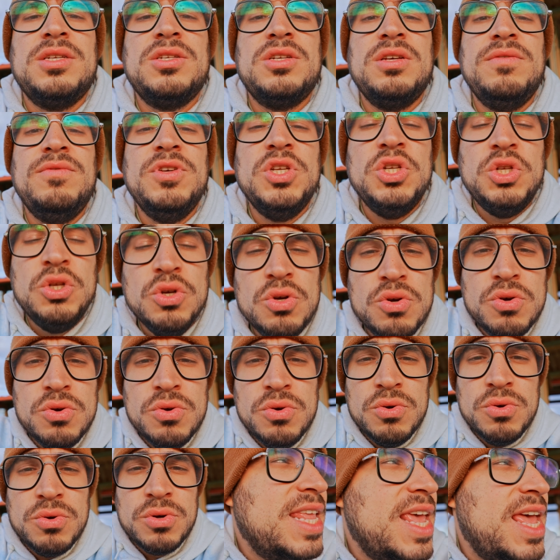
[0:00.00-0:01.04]
If you
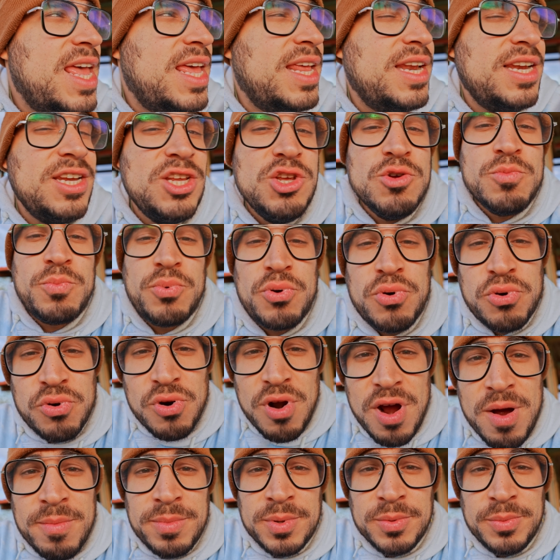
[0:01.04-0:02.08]
do, then you
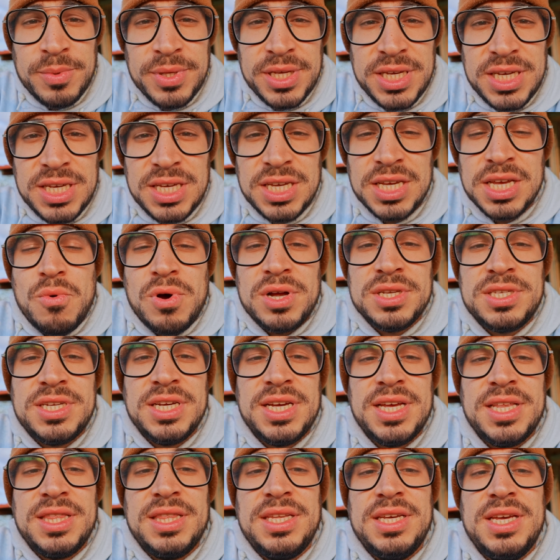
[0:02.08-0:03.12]
probably want to
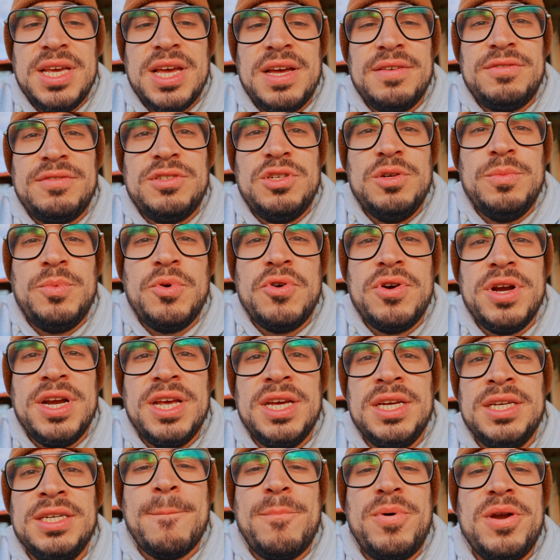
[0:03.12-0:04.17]
get the
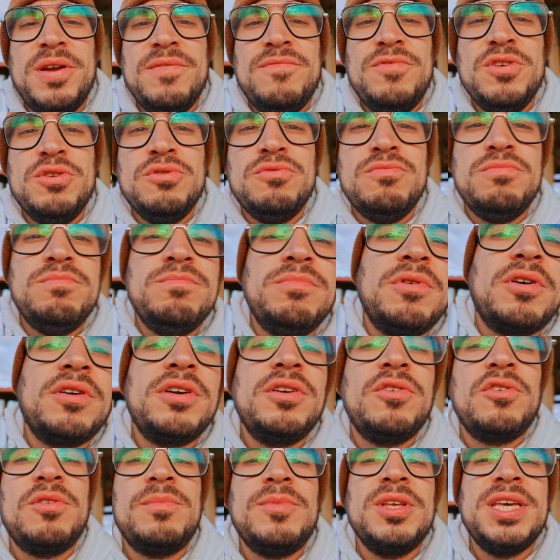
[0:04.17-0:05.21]
f2.8. But if you are
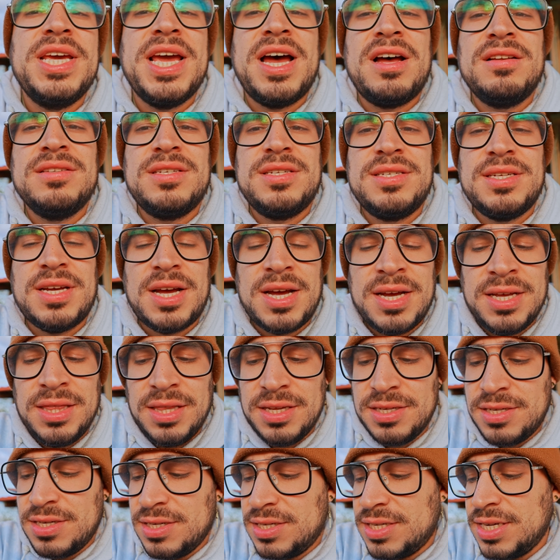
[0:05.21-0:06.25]
normally outside,
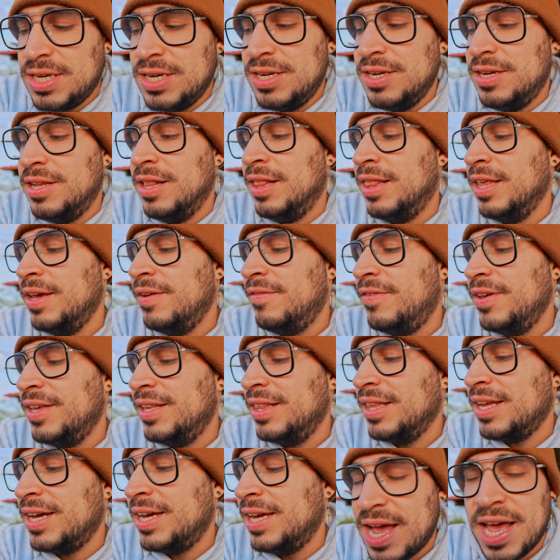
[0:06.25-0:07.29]
let's just say you live in
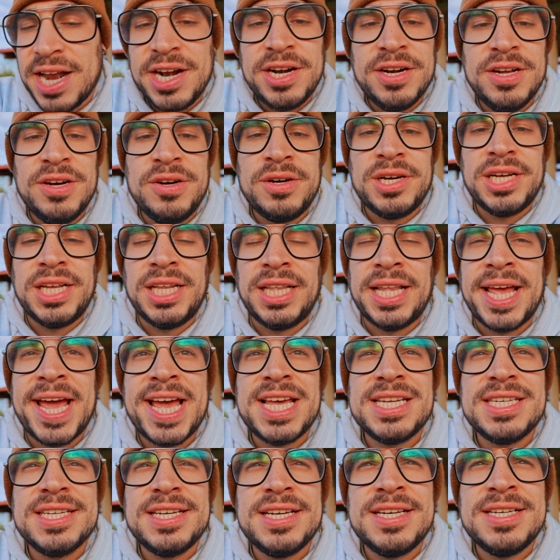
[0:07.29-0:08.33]
like, I don't know,
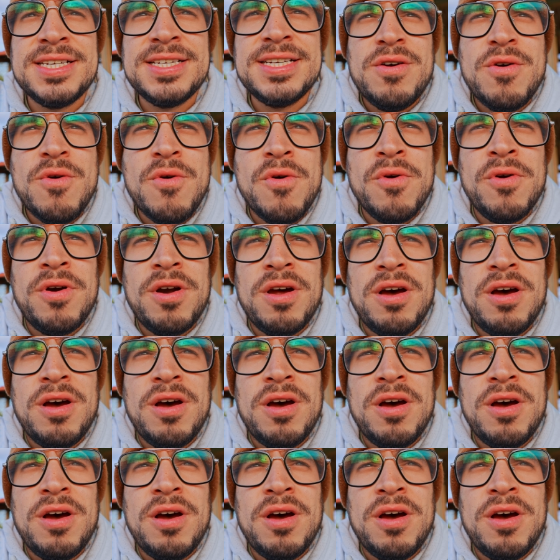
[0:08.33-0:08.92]
Alaska or